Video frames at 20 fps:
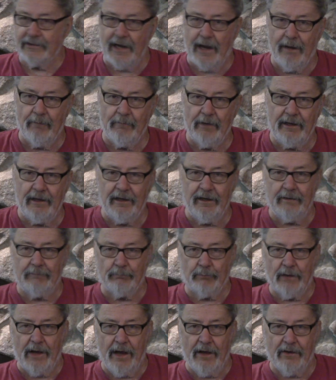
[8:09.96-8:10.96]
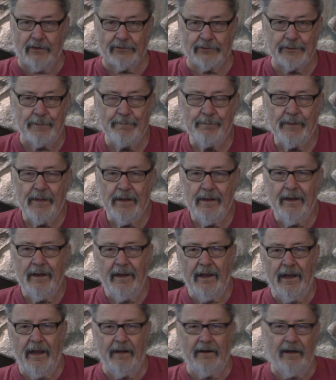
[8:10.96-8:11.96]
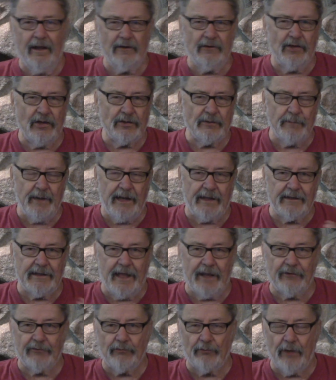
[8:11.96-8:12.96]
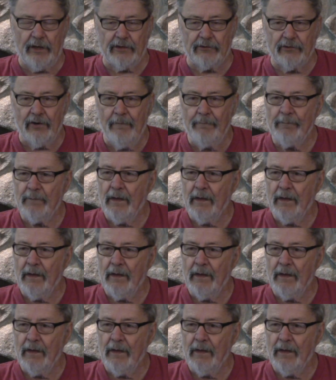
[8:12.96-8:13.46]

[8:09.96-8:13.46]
time to eat browse. And they just make that switch.